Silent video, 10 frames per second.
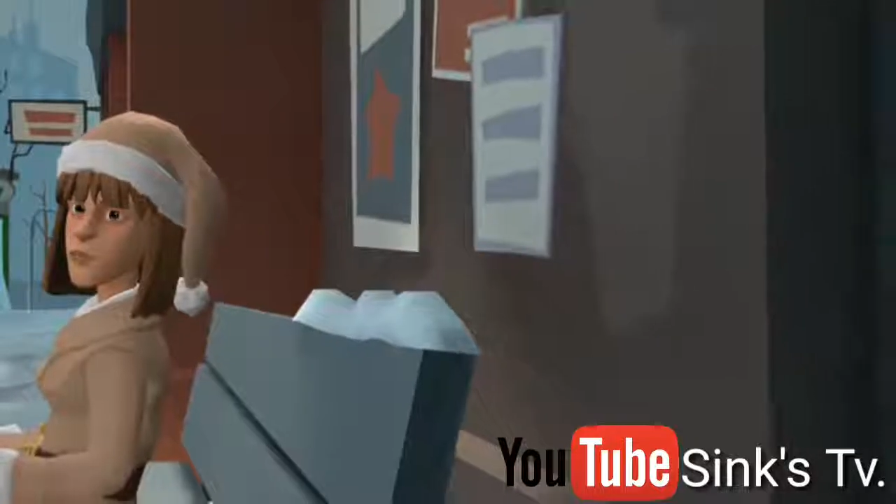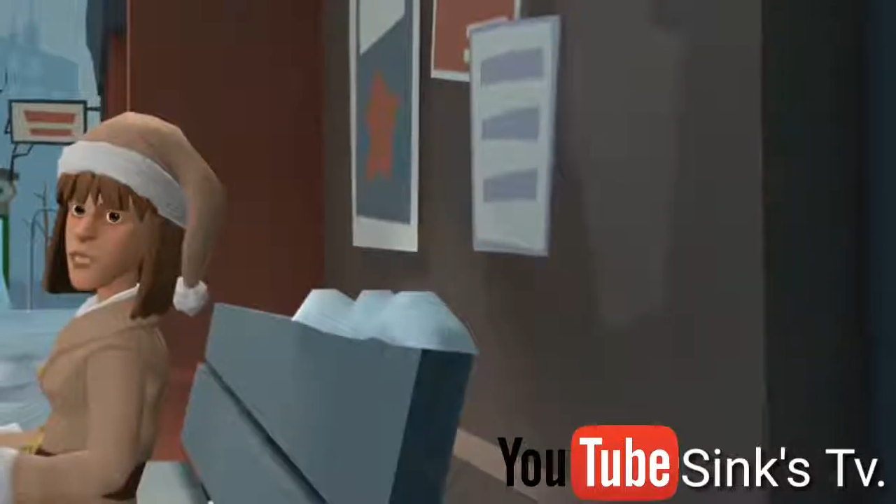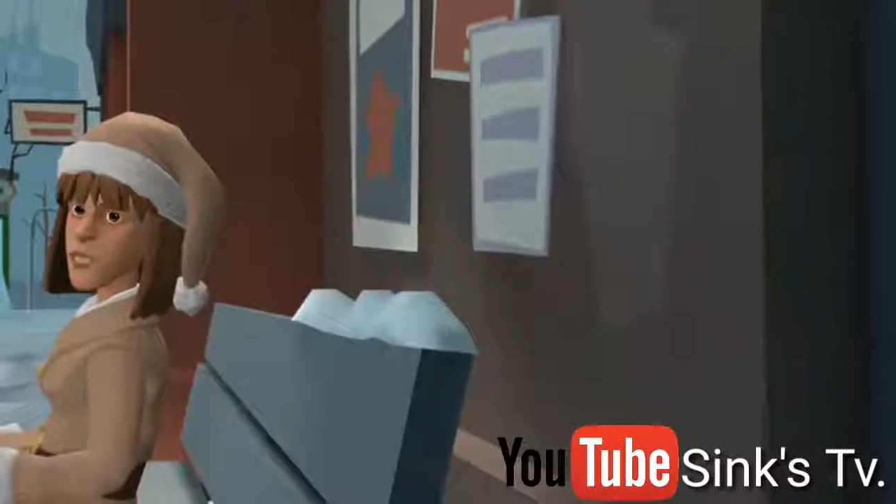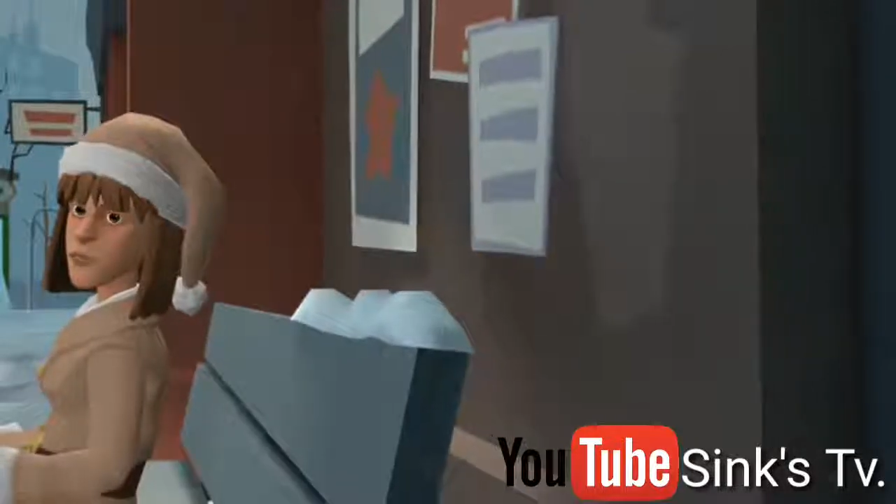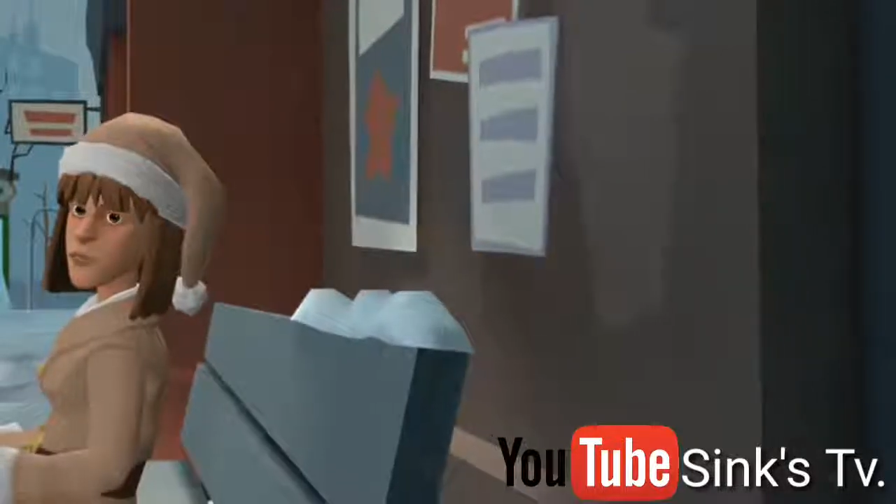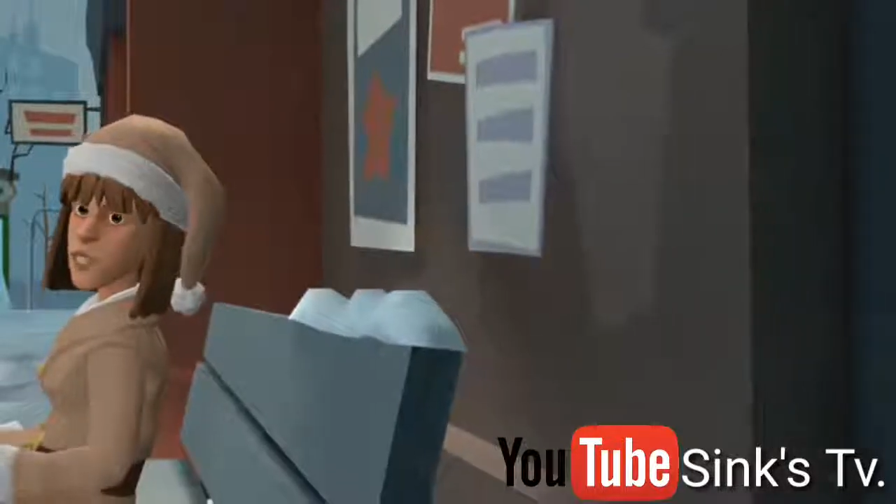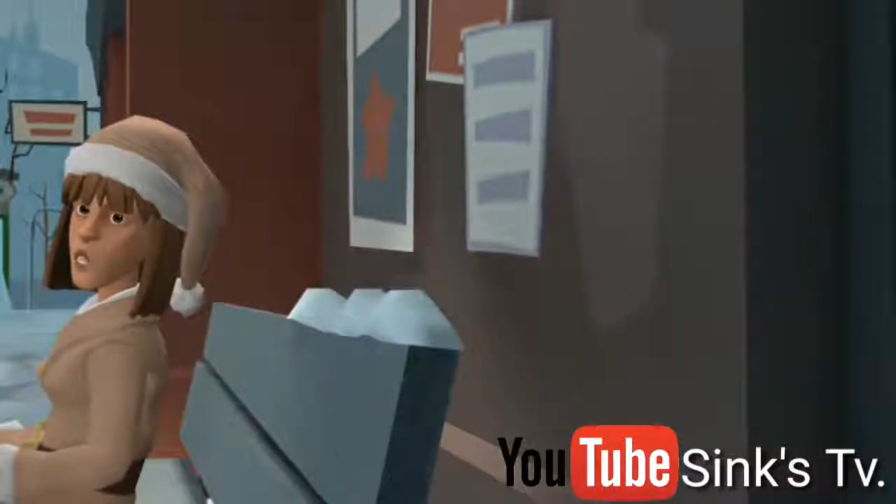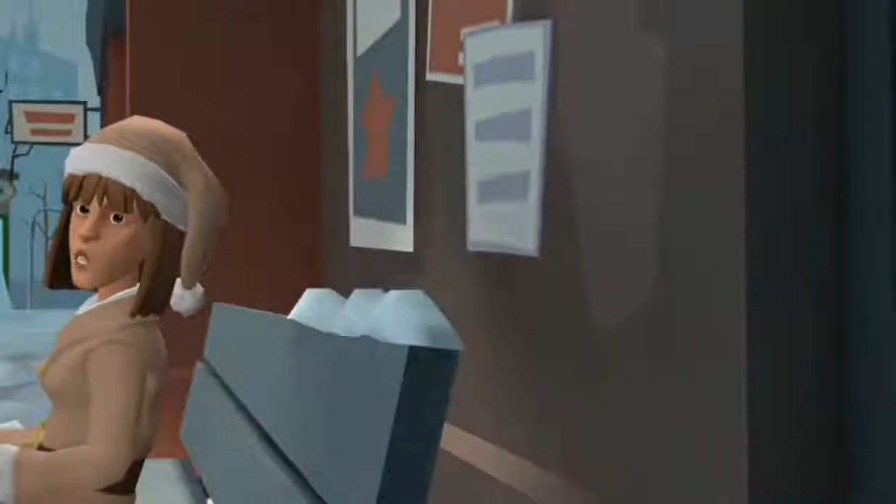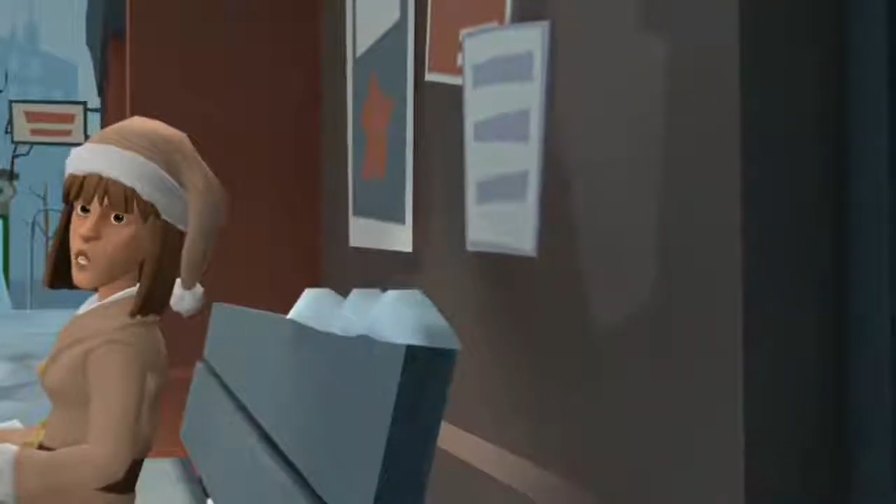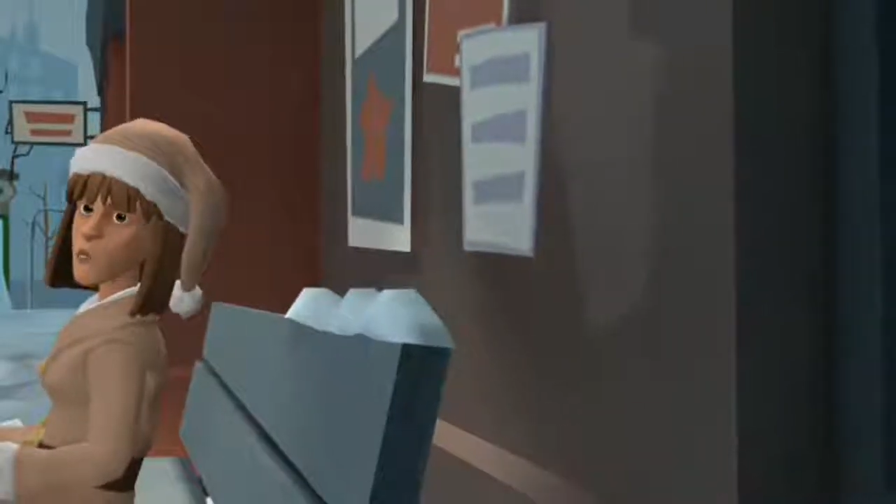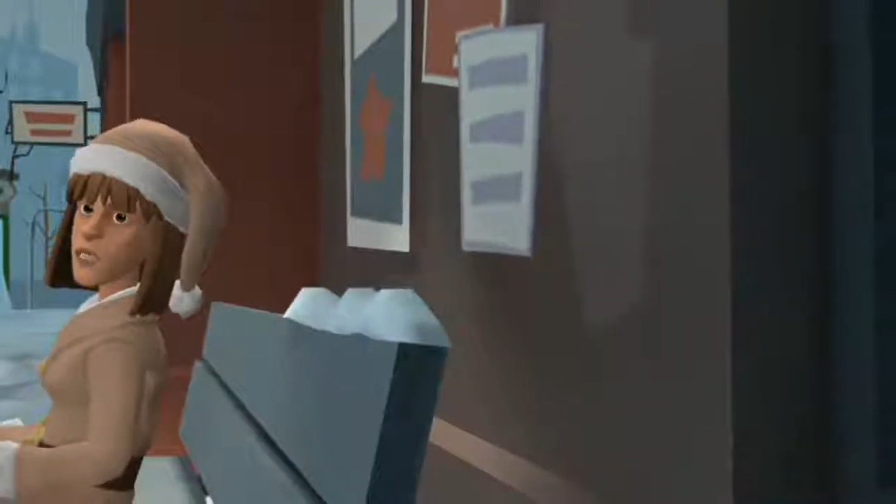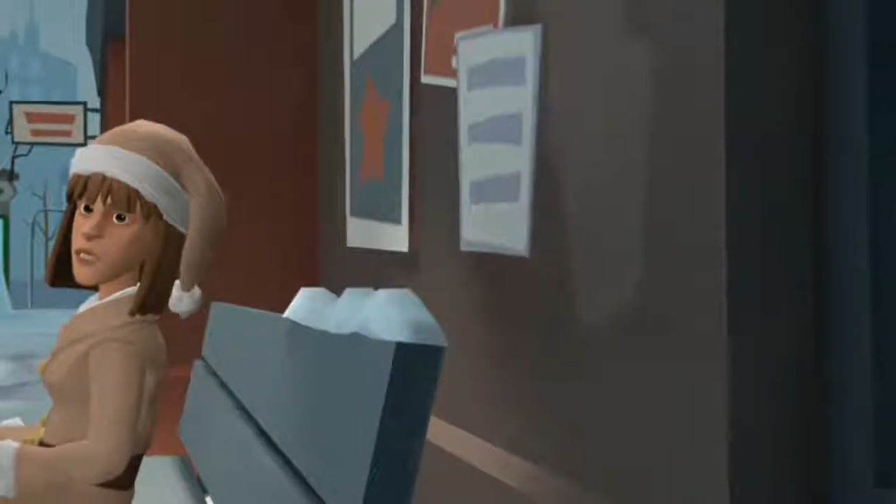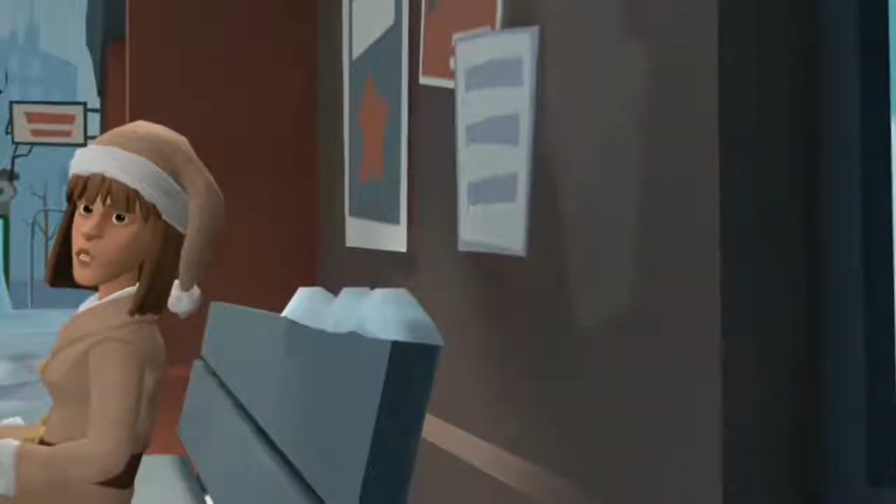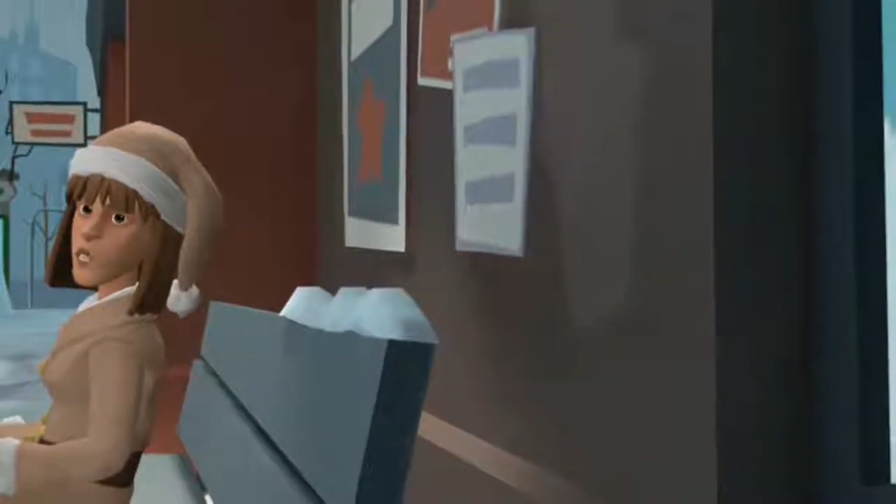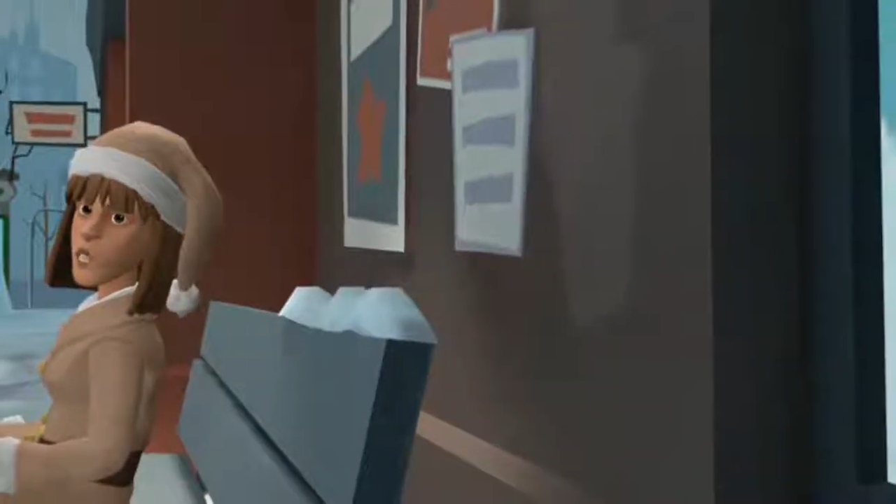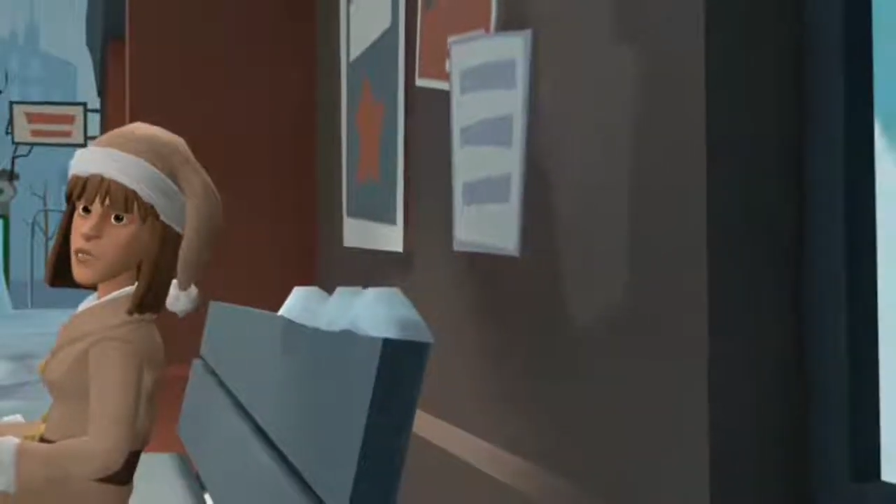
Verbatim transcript: may God bless you all.